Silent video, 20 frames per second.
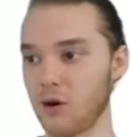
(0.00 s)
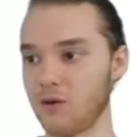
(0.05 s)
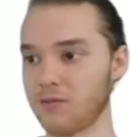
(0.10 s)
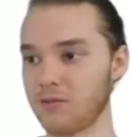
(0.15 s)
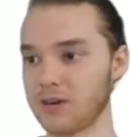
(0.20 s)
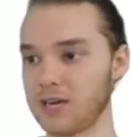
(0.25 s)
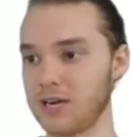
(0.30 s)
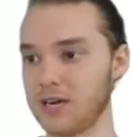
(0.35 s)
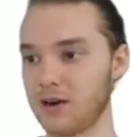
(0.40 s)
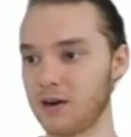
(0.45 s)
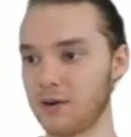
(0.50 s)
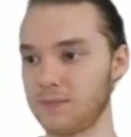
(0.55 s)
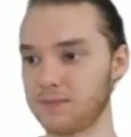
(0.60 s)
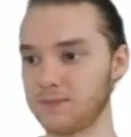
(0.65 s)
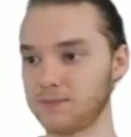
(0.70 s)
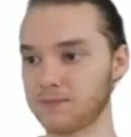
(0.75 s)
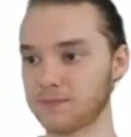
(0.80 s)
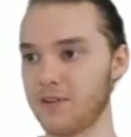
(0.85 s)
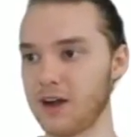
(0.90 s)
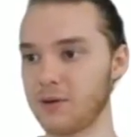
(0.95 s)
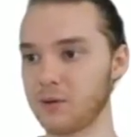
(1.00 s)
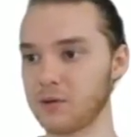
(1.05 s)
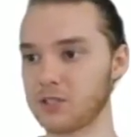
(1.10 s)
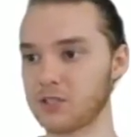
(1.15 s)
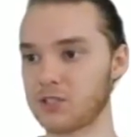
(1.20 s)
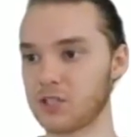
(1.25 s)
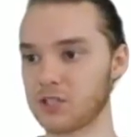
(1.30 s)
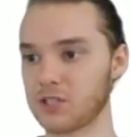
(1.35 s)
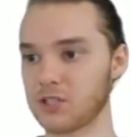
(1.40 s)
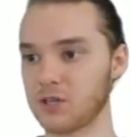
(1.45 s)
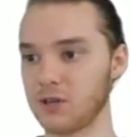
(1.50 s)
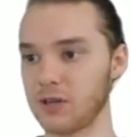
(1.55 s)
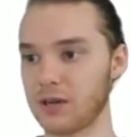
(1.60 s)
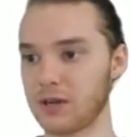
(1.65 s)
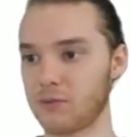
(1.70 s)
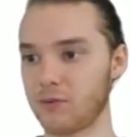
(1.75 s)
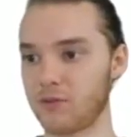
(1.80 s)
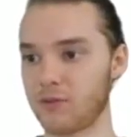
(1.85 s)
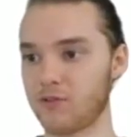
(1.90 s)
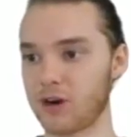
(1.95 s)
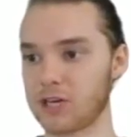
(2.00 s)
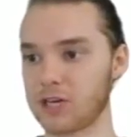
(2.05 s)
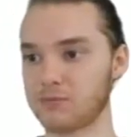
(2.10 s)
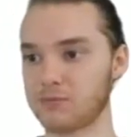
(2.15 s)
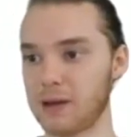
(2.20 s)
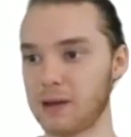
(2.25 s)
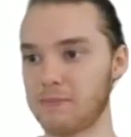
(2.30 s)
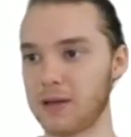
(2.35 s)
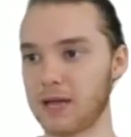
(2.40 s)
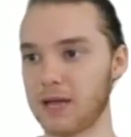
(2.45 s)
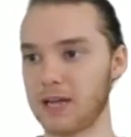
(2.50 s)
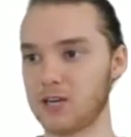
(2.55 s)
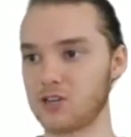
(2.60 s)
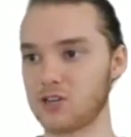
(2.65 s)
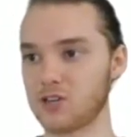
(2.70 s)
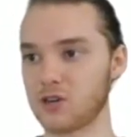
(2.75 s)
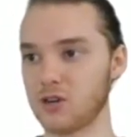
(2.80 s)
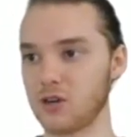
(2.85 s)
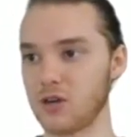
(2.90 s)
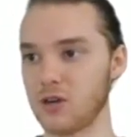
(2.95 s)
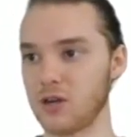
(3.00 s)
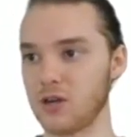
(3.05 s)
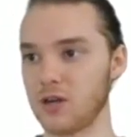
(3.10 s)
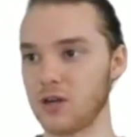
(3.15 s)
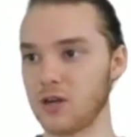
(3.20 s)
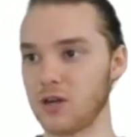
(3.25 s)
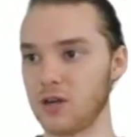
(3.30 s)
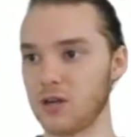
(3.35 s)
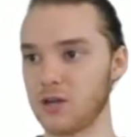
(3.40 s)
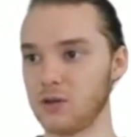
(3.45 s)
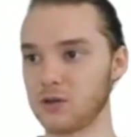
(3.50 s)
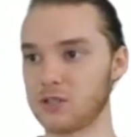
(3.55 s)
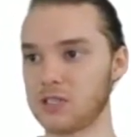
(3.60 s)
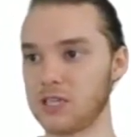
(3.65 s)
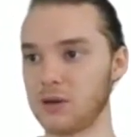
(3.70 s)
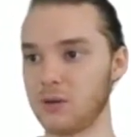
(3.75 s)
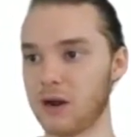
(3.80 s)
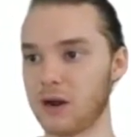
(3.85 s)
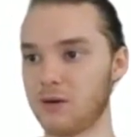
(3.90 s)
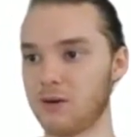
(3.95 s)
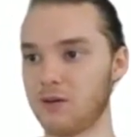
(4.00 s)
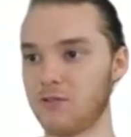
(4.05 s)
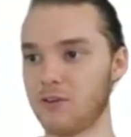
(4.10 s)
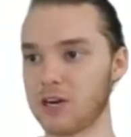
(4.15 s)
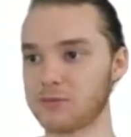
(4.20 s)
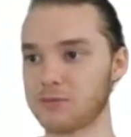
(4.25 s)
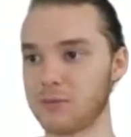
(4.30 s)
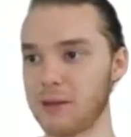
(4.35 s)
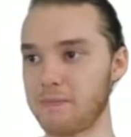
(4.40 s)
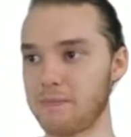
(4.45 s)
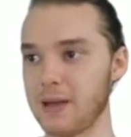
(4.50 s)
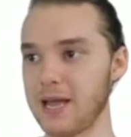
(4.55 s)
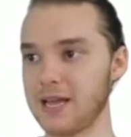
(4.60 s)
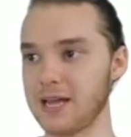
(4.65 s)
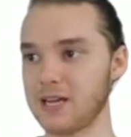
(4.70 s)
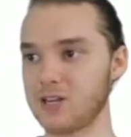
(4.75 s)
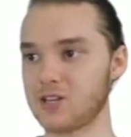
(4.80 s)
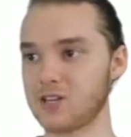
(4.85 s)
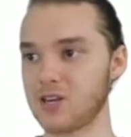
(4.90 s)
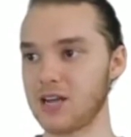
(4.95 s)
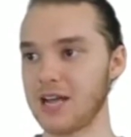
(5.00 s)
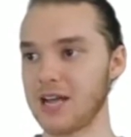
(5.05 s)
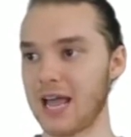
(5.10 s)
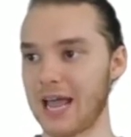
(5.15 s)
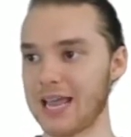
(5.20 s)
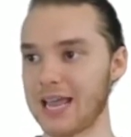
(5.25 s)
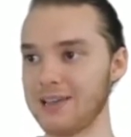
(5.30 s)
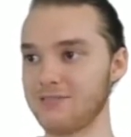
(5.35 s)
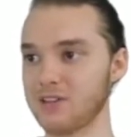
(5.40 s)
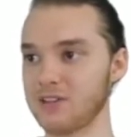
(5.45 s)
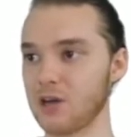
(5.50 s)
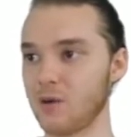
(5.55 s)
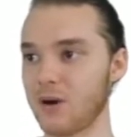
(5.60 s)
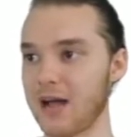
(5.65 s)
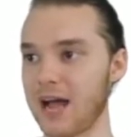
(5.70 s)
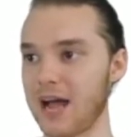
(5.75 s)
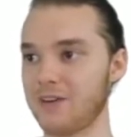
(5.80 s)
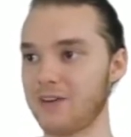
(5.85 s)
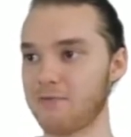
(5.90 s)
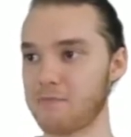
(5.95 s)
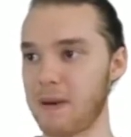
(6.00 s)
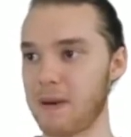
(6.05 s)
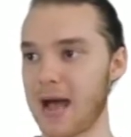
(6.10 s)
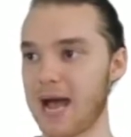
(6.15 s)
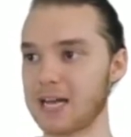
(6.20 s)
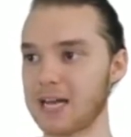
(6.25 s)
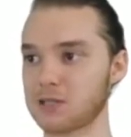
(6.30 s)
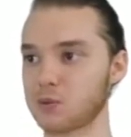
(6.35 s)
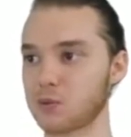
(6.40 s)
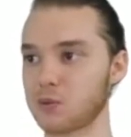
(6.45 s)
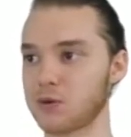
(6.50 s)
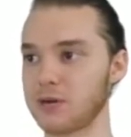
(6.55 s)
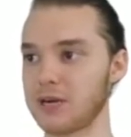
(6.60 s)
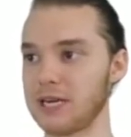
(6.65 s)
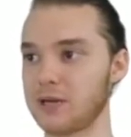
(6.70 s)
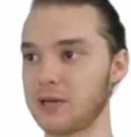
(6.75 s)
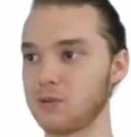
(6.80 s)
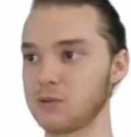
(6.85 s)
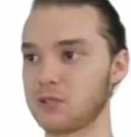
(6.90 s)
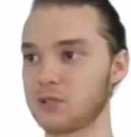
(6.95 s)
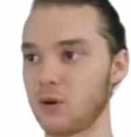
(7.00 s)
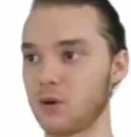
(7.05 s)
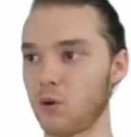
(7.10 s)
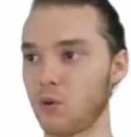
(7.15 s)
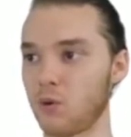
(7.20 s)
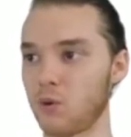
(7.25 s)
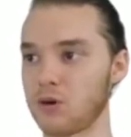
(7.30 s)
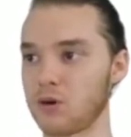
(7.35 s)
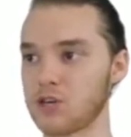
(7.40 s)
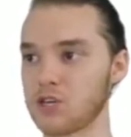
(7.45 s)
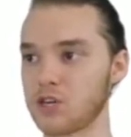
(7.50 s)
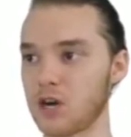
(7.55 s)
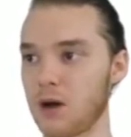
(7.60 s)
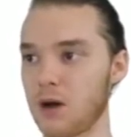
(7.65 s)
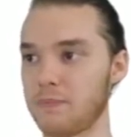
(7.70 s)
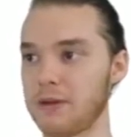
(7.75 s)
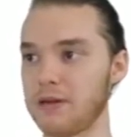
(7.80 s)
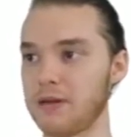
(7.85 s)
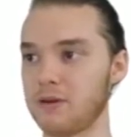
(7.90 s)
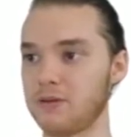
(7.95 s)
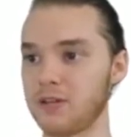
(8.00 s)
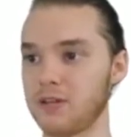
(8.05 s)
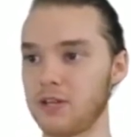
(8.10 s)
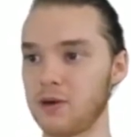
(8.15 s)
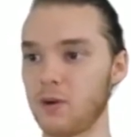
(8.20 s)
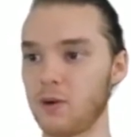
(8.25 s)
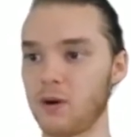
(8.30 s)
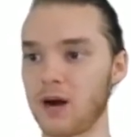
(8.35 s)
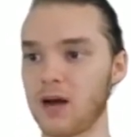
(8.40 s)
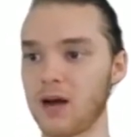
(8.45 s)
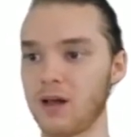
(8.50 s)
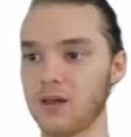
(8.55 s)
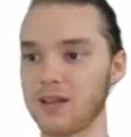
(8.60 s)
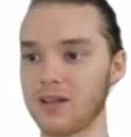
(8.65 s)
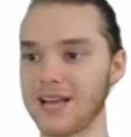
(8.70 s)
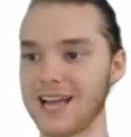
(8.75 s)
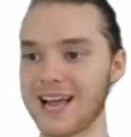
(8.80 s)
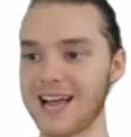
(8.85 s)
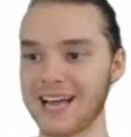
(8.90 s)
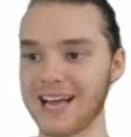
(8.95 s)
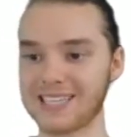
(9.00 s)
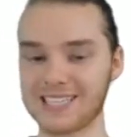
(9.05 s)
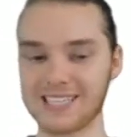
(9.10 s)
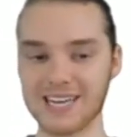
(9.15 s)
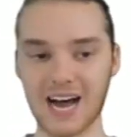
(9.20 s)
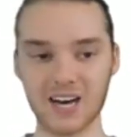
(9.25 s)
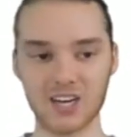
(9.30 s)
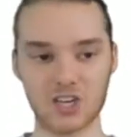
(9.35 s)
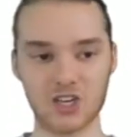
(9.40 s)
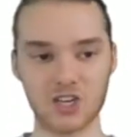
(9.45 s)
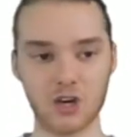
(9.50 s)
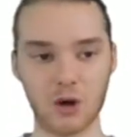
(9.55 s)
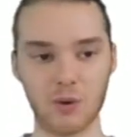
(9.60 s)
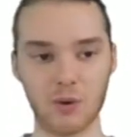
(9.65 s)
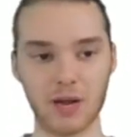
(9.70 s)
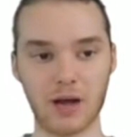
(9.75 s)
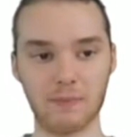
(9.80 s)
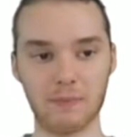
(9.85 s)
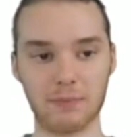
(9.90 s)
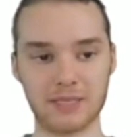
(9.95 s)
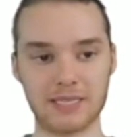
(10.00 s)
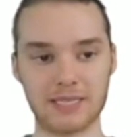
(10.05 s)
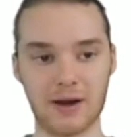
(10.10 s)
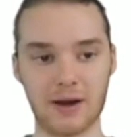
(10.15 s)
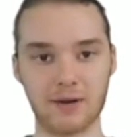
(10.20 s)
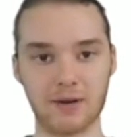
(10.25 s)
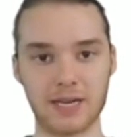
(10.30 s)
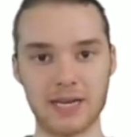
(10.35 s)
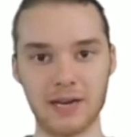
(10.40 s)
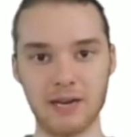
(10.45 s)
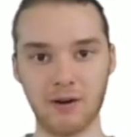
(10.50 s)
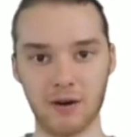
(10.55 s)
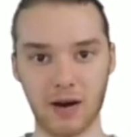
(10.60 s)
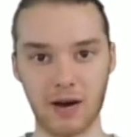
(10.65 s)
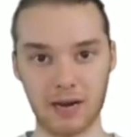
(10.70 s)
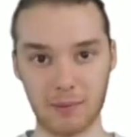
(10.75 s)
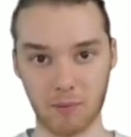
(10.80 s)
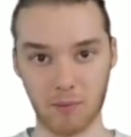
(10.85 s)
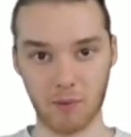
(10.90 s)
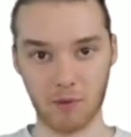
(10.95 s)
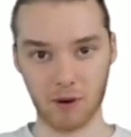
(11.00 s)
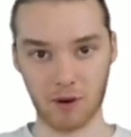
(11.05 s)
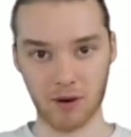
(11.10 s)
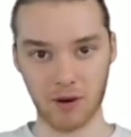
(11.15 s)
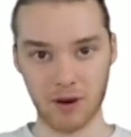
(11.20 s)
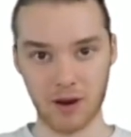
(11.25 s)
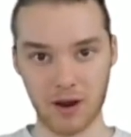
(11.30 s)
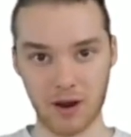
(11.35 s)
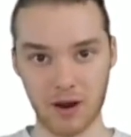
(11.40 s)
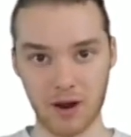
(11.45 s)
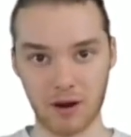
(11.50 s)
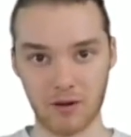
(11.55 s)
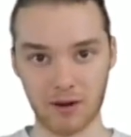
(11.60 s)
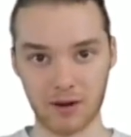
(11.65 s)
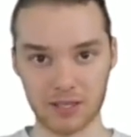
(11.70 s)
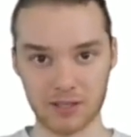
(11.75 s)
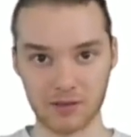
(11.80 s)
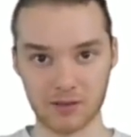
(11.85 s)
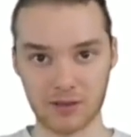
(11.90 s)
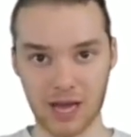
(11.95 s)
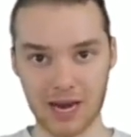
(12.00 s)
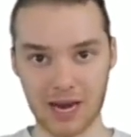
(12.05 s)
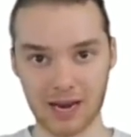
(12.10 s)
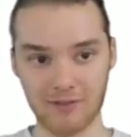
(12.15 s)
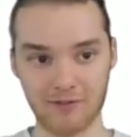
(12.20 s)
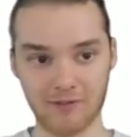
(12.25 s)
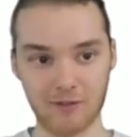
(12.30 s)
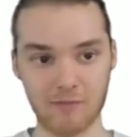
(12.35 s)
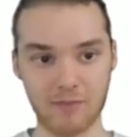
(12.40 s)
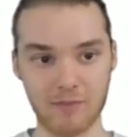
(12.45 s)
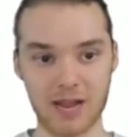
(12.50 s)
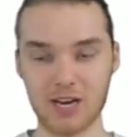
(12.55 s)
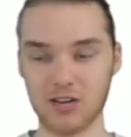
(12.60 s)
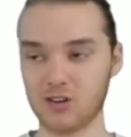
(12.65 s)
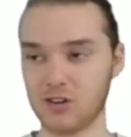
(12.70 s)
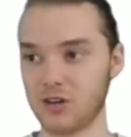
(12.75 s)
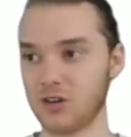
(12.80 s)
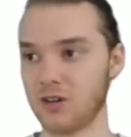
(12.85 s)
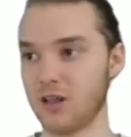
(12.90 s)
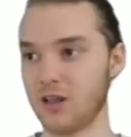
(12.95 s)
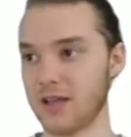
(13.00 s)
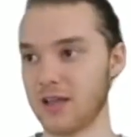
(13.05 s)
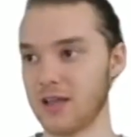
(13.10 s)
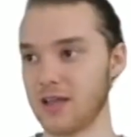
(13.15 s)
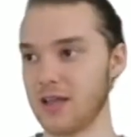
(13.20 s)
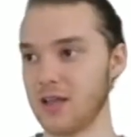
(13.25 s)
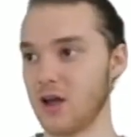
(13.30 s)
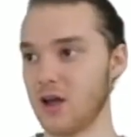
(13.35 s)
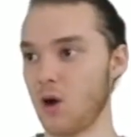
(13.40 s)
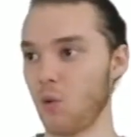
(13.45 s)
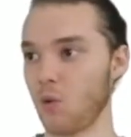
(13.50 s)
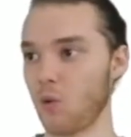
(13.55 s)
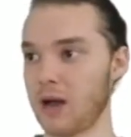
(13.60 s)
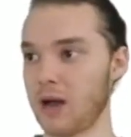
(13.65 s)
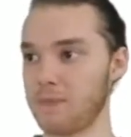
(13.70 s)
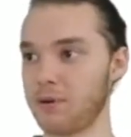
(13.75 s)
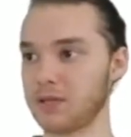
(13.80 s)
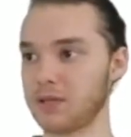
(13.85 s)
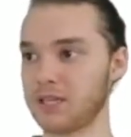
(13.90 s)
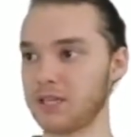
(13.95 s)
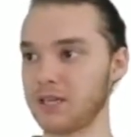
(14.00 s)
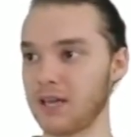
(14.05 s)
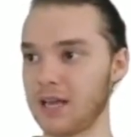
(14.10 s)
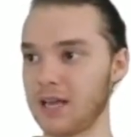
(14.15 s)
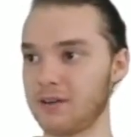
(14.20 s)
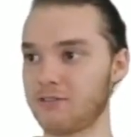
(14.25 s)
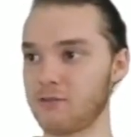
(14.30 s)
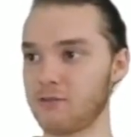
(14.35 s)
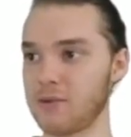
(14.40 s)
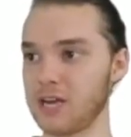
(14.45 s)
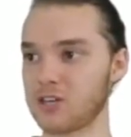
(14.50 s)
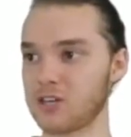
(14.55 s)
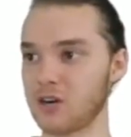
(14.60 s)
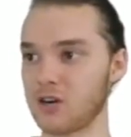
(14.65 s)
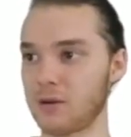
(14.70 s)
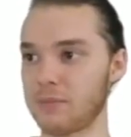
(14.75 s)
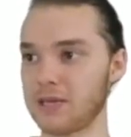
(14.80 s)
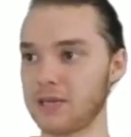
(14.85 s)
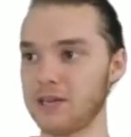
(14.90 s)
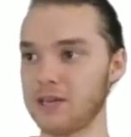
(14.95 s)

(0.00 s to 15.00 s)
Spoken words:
So over here, if I was just to like refresh my page, you'll see when I refresh my page, even though I have password equals to orange up here in the URL, it's not showing up down here anymore, right? So that information, like when I put the information